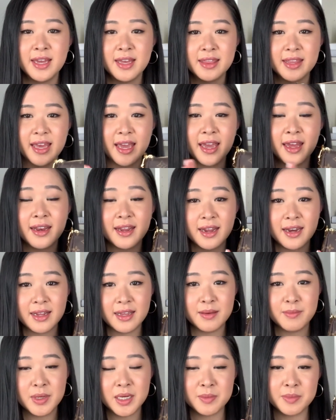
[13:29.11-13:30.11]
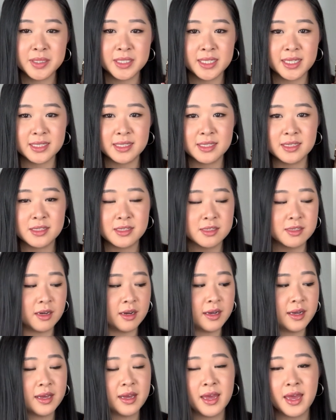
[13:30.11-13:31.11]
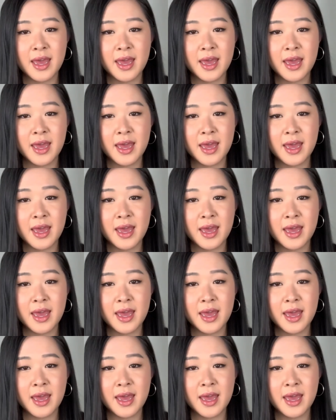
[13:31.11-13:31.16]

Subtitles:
they had any mini Pachettes in stock,